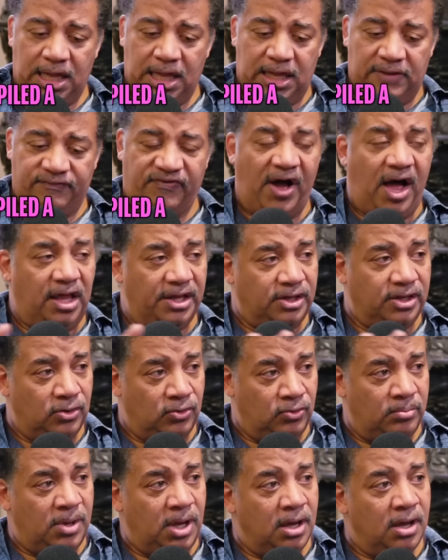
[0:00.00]
a
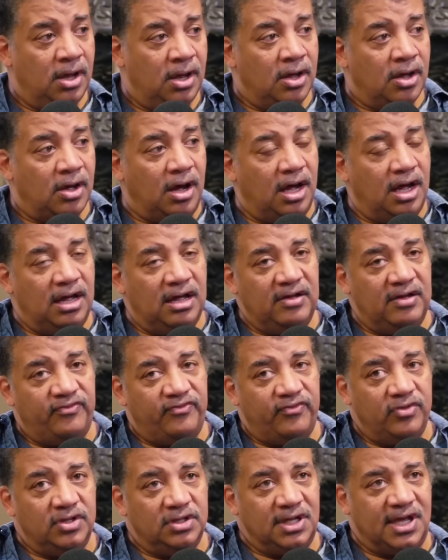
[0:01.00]
volume
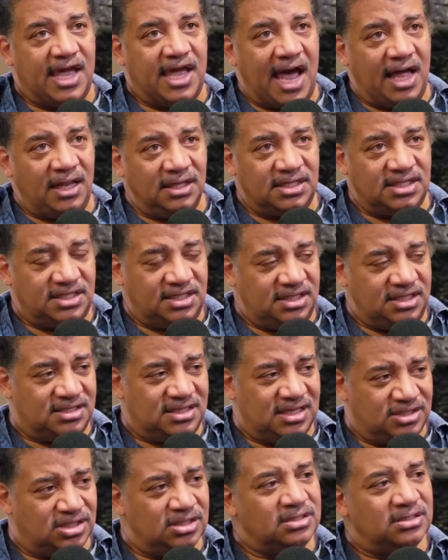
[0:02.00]
of
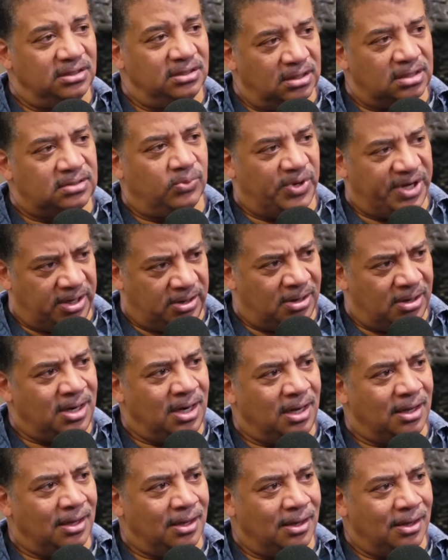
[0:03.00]
galaxies that just looked
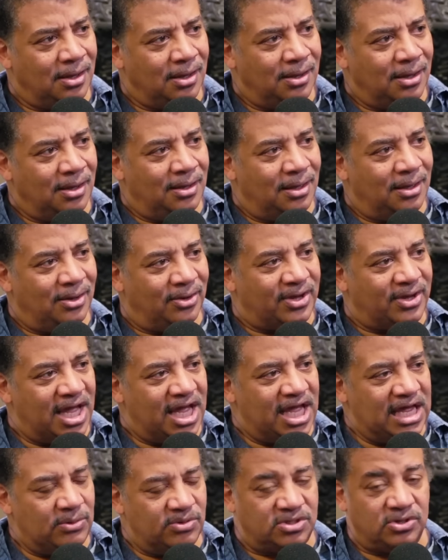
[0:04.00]
weird. Mm-hmm.
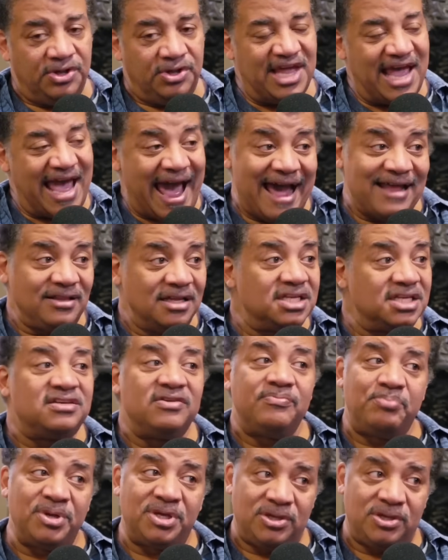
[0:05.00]
Okay. And it was called the Atlas of